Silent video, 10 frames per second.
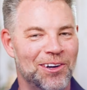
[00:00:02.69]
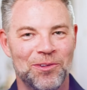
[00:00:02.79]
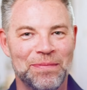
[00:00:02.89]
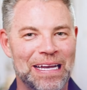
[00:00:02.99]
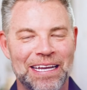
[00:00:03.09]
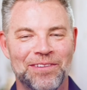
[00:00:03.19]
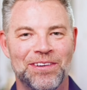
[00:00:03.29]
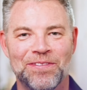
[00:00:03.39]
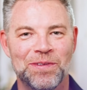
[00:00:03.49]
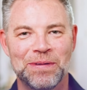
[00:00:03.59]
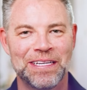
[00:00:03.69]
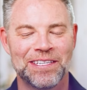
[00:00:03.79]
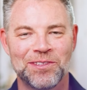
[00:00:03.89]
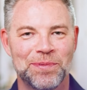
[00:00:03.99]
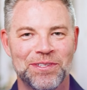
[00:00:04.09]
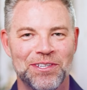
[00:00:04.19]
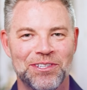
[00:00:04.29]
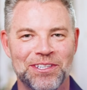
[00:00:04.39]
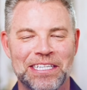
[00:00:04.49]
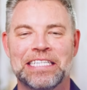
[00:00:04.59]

Oh man, have you ever been in this position?